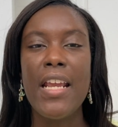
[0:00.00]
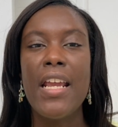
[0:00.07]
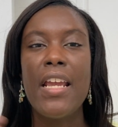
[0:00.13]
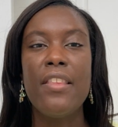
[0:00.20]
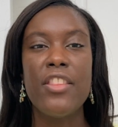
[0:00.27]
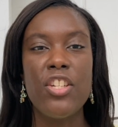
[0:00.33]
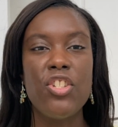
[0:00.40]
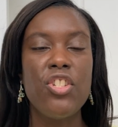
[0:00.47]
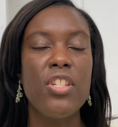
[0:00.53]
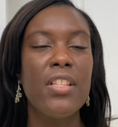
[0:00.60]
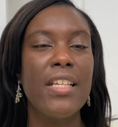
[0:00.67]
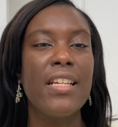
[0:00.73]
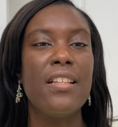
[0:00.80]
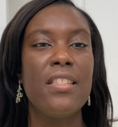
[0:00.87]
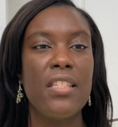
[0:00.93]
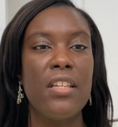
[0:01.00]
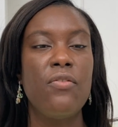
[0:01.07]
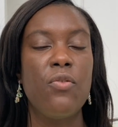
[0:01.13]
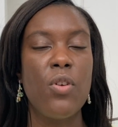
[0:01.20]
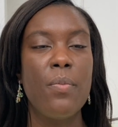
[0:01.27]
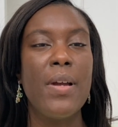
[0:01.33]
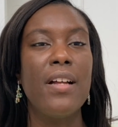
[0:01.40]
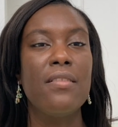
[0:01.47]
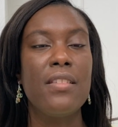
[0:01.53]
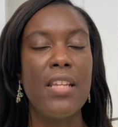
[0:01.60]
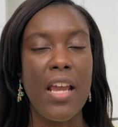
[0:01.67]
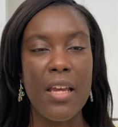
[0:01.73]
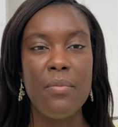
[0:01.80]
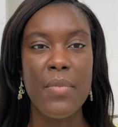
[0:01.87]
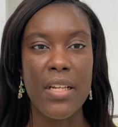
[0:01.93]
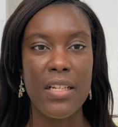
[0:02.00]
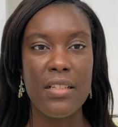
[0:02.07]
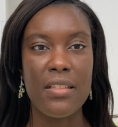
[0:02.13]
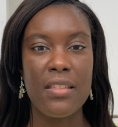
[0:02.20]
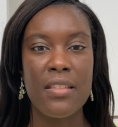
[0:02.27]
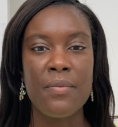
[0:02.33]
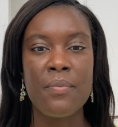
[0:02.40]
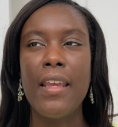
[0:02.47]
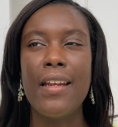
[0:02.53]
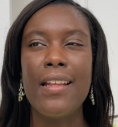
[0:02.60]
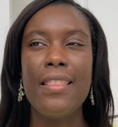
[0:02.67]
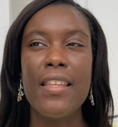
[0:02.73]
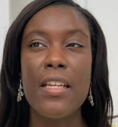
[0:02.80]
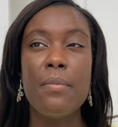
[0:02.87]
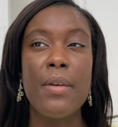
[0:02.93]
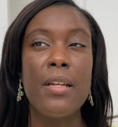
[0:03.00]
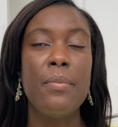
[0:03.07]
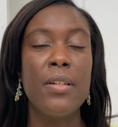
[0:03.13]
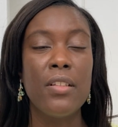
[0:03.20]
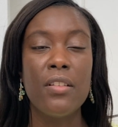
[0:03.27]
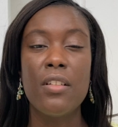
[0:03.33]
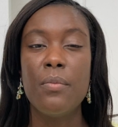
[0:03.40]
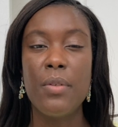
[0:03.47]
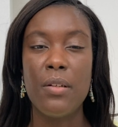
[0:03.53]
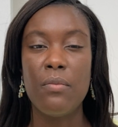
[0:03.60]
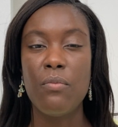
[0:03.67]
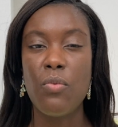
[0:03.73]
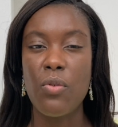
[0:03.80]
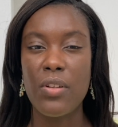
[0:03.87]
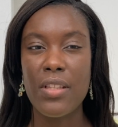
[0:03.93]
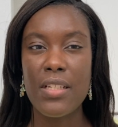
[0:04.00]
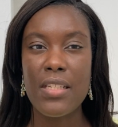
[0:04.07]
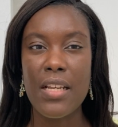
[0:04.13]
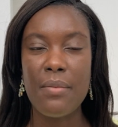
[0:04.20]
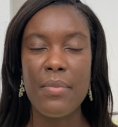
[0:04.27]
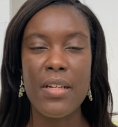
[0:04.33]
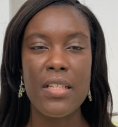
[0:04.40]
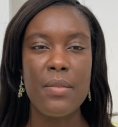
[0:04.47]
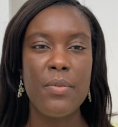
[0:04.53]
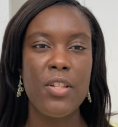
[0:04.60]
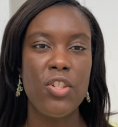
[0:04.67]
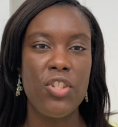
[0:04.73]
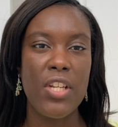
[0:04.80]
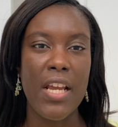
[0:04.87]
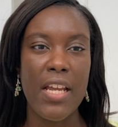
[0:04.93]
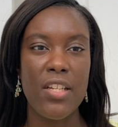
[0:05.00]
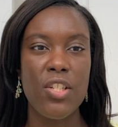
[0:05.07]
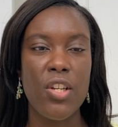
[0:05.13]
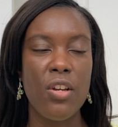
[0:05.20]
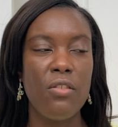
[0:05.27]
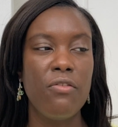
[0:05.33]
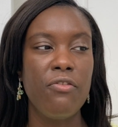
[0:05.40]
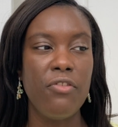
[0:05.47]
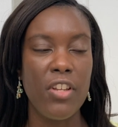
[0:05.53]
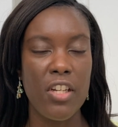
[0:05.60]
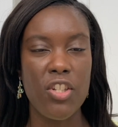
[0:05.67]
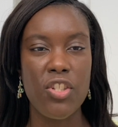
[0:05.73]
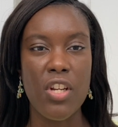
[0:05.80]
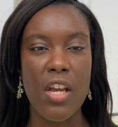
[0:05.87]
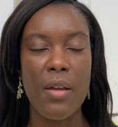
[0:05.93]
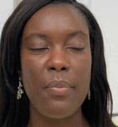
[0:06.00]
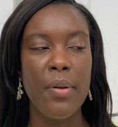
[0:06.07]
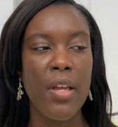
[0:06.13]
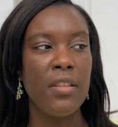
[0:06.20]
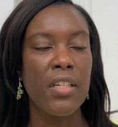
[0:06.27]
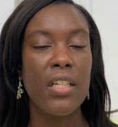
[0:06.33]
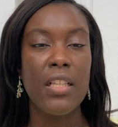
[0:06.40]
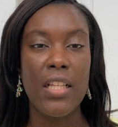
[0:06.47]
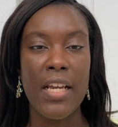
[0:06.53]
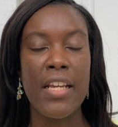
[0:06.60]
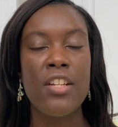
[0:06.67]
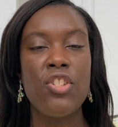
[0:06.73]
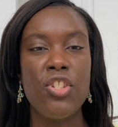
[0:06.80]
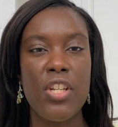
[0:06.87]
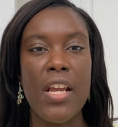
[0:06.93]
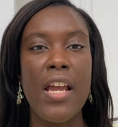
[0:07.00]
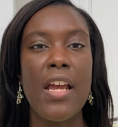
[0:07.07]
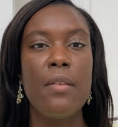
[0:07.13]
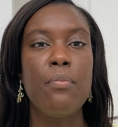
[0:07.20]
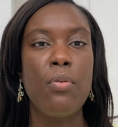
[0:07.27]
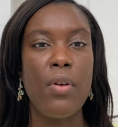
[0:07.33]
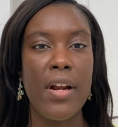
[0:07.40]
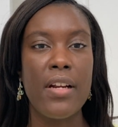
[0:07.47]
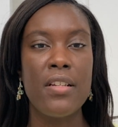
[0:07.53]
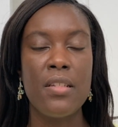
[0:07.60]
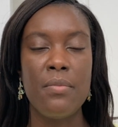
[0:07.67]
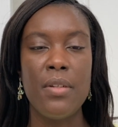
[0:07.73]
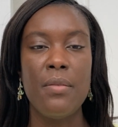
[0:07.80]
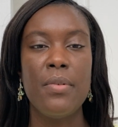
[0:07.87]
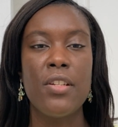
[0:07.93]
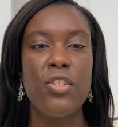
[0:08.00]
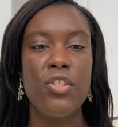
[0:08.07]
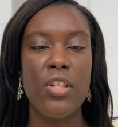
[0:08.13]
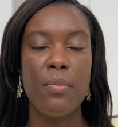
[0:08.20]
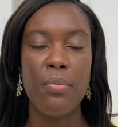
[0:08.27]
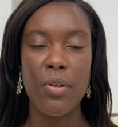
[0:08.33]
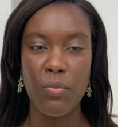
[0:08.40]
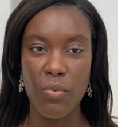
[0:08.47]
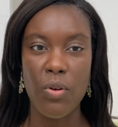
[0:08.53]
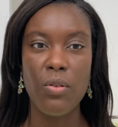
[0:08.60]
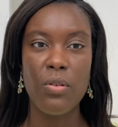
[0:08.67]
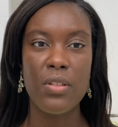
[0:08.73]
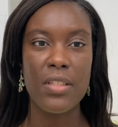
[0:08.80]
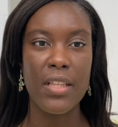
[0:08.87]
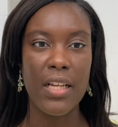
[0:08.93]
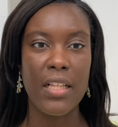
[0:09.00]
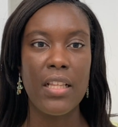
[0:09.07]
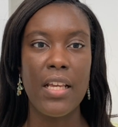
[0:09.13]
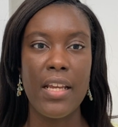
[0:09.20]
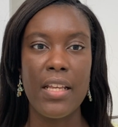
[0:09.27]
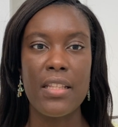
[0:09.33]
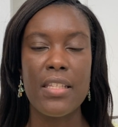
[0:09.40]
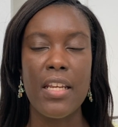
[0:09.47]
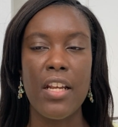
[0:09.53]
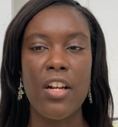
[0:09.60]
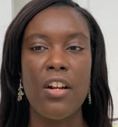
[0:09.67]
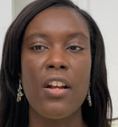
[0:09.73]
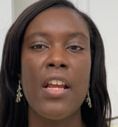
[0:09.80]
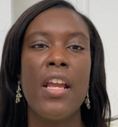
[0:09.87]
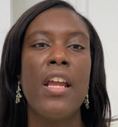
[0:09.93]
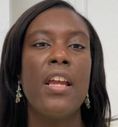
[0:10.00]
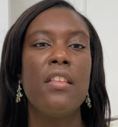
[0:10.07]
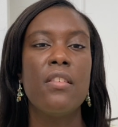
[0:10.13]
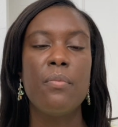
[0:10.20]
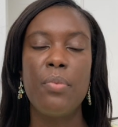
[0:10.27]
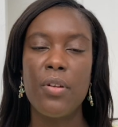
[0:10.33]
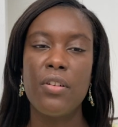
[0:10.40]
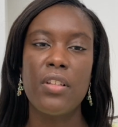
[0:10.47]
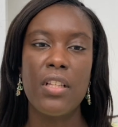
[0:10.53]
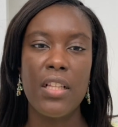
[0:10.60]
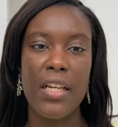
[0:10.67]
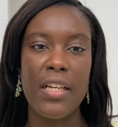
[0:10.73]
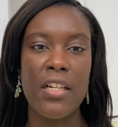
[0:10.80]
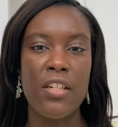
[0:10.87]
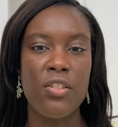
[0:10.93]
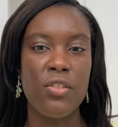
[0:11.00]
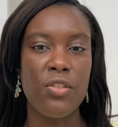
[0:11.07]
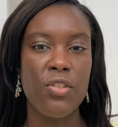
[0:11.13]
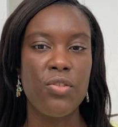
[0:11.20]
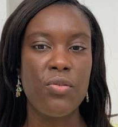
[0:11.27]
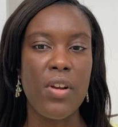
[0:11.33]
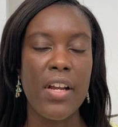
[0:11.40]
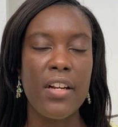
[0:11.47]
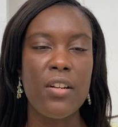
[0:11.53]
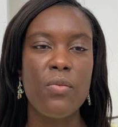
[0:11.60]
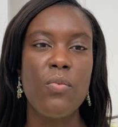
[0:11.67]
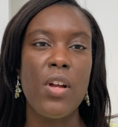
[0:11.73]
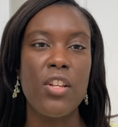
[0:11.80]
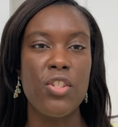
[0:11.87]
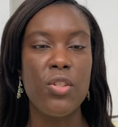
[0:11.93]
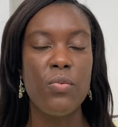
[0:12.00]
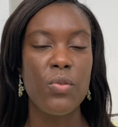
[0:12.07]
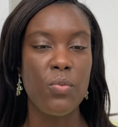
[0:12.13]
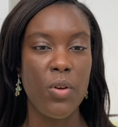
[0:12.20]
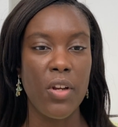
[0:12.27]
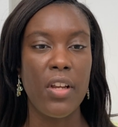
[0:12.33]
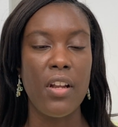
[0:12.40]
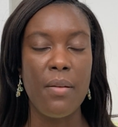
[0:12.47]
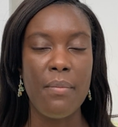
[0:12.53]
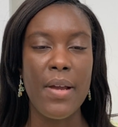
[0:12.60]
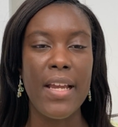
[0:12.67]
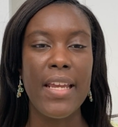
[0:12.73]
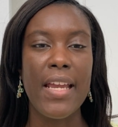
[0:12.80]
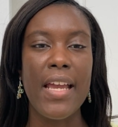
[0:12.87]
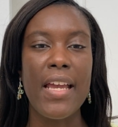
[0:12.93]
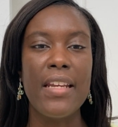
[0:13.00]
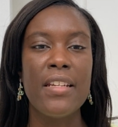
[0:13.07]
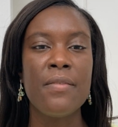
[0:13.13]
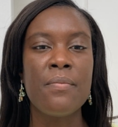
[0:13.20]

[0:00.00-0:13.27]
And then she let it sit for about 10 minutes. And I think it might have been a little bit more than 10 minutes because she had to go finish up the client she had prior to me, because she had put rollers in that client's hair and then put the client under the dryer while she was working on my head.